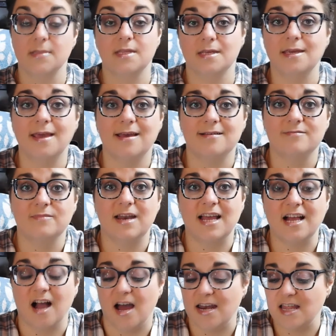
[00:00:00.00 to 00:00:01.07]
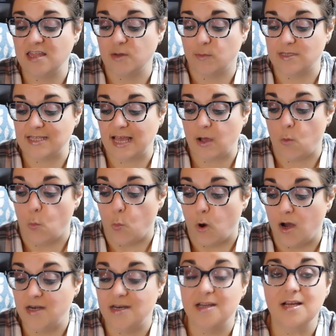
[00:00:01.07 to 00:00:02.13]
Yeah, when I got it, there was like
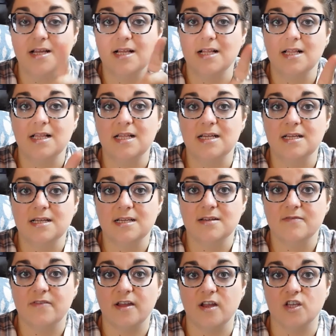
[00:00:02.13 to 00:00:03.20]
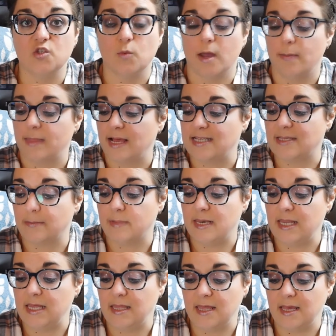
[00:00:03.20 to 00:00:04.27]
one finger swipe. Like
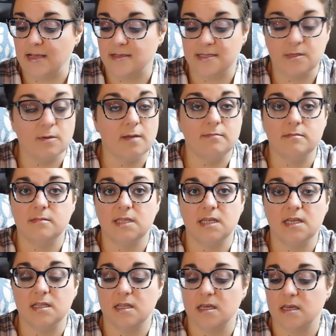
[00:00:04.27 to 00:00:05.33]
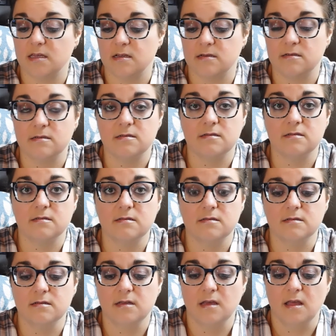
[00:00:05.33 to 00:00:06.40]
somebody like swiped, they didn't like it.
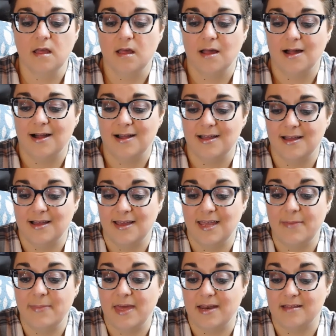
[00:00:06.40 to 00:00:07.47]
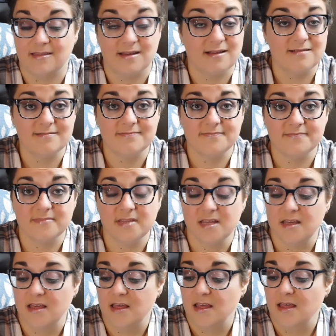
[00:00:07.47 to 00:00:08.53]
I ain't mad at that.
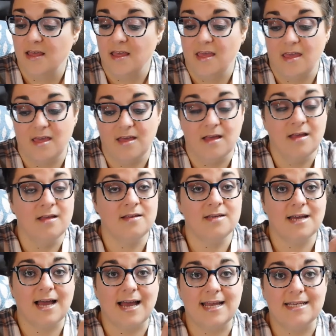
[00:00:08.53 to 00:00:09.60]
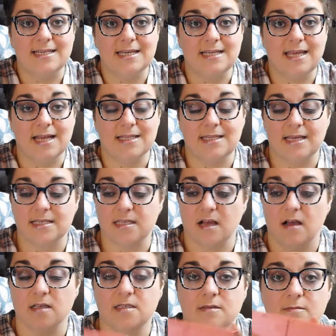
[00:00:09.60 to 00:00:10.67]
And I did get this
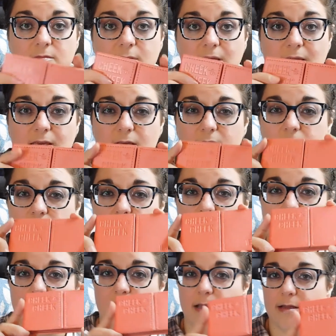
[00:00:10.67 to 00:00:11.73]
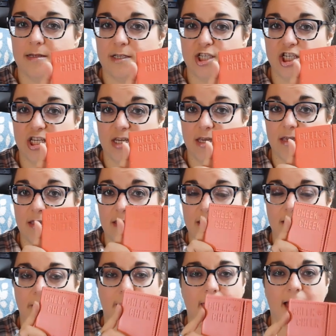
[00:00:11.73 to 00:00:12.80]
awesome like cheek
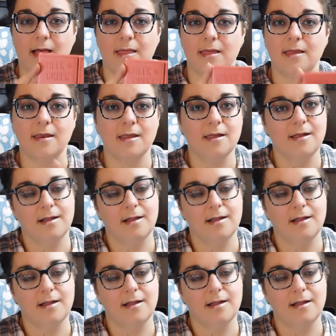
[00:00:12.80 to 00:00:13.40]
palette.